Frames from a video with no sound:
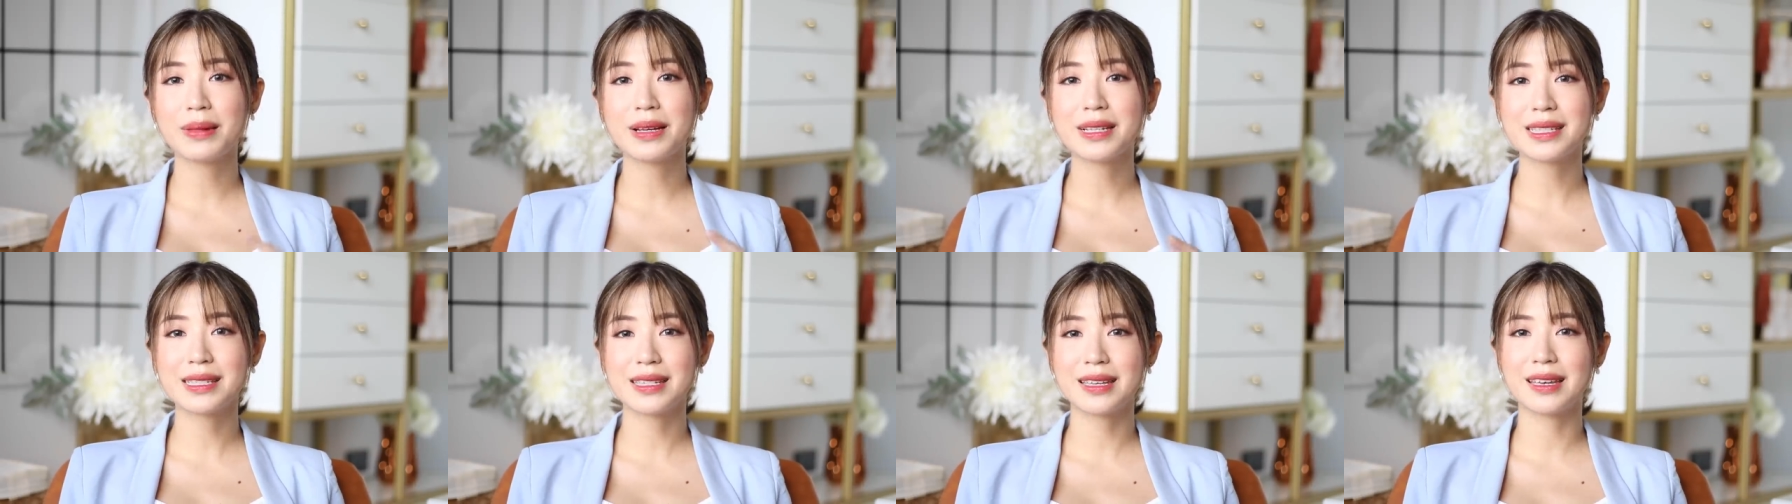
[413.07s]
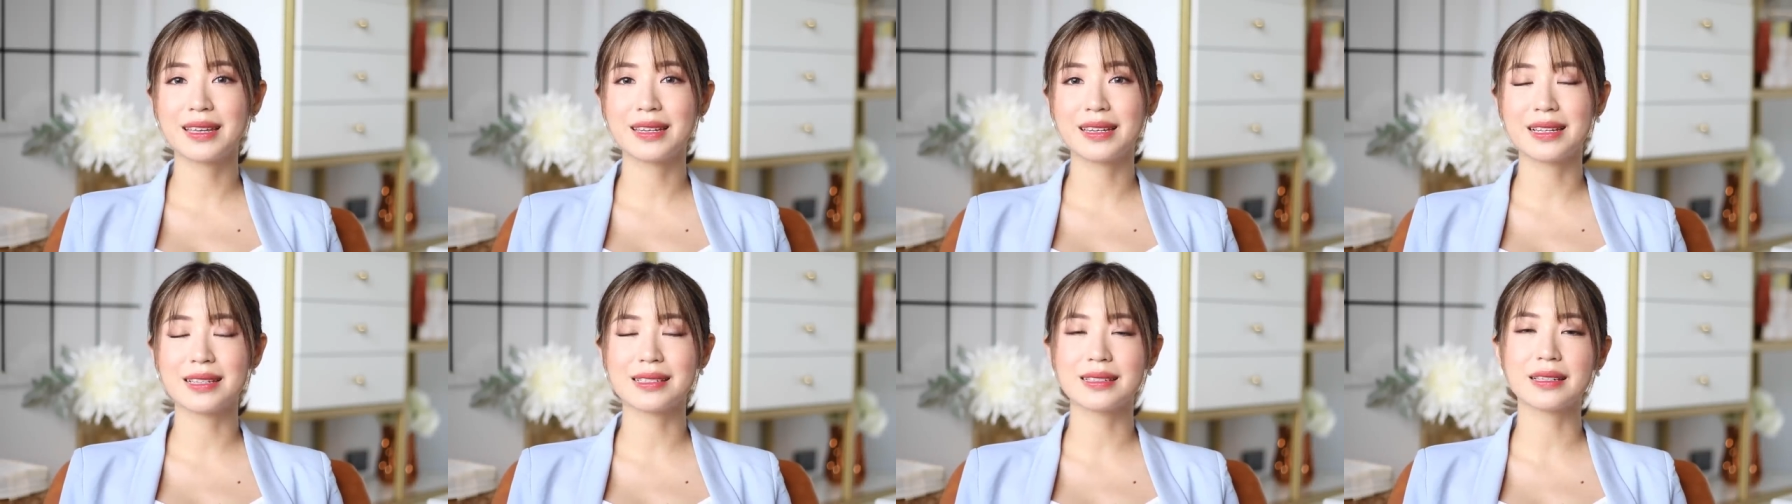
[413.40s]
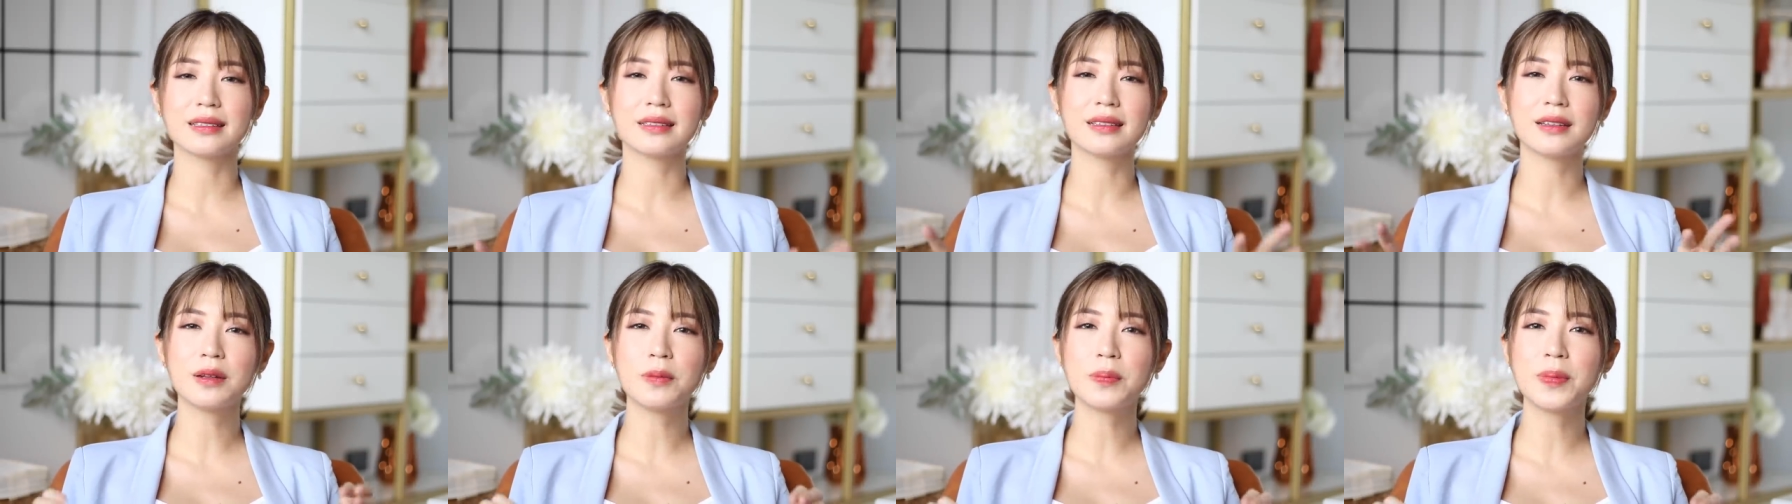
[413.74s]
my skin is
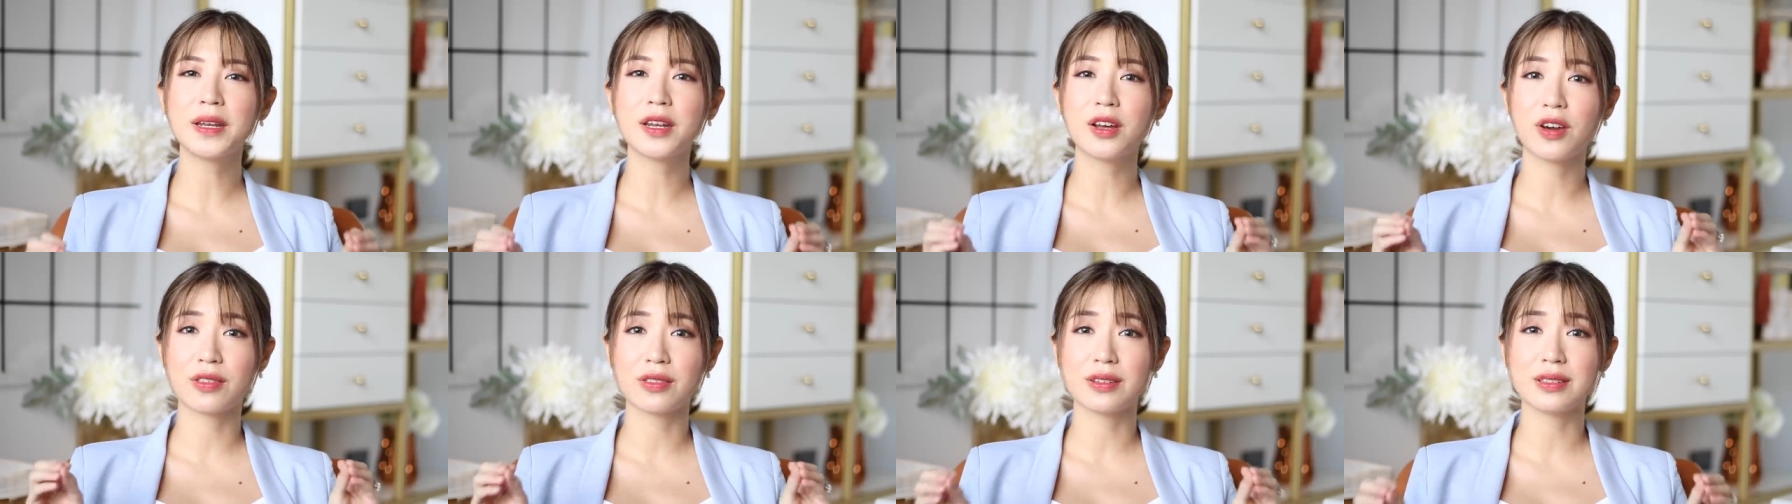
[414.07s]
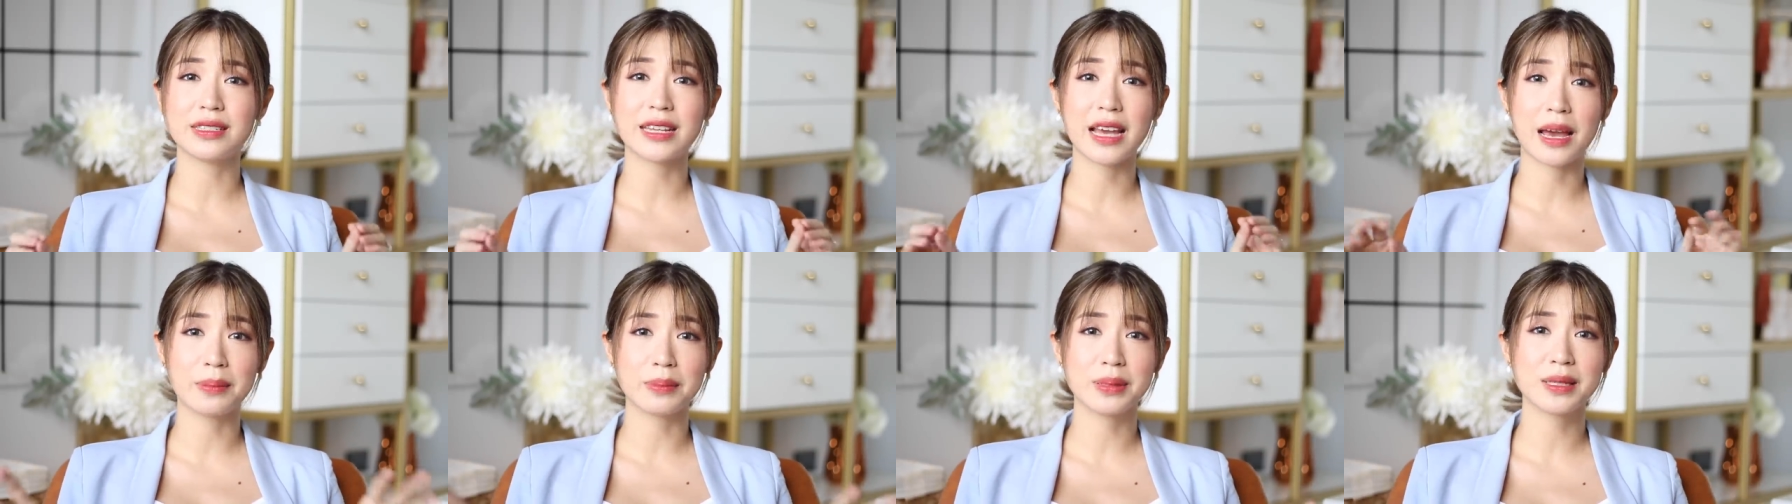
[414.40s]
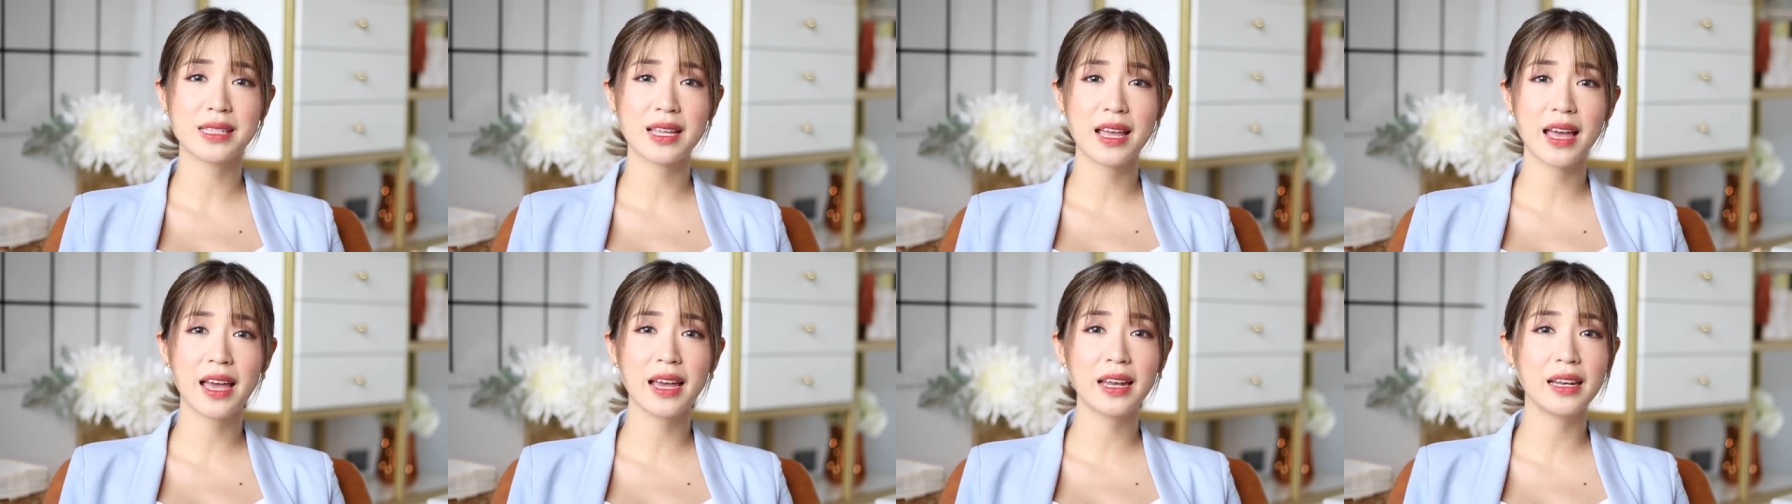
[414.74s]
a little bit on the damp
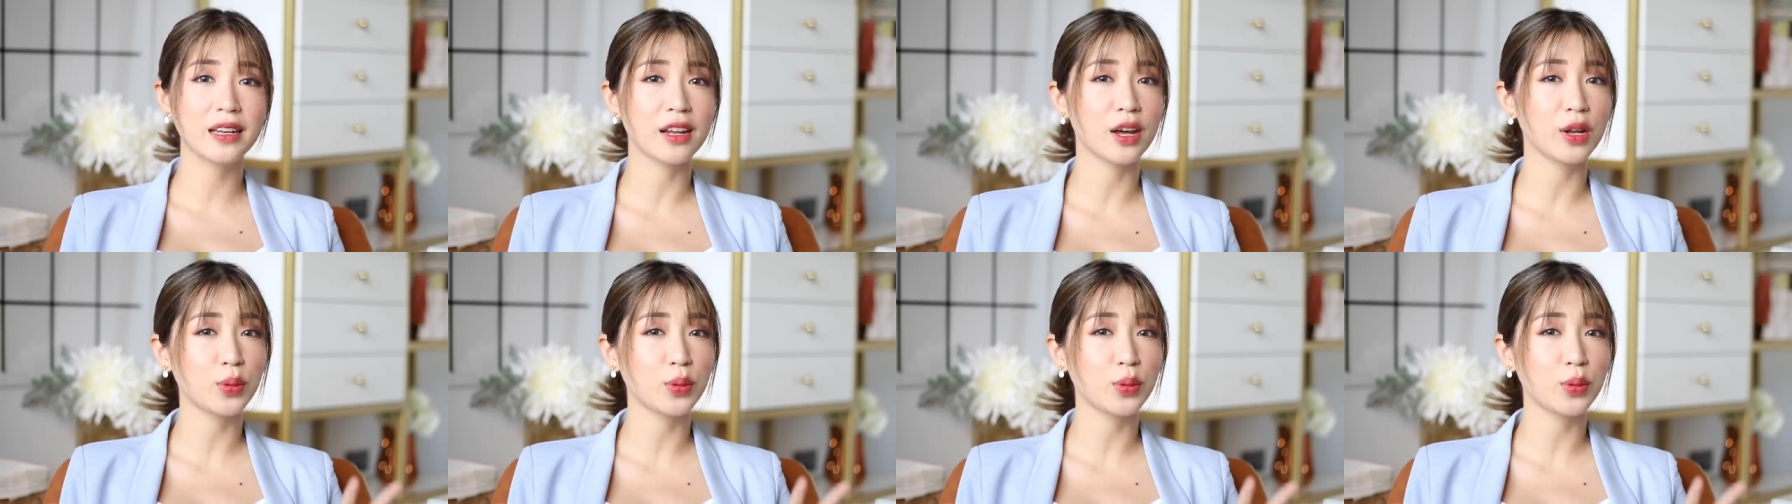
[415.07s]
side,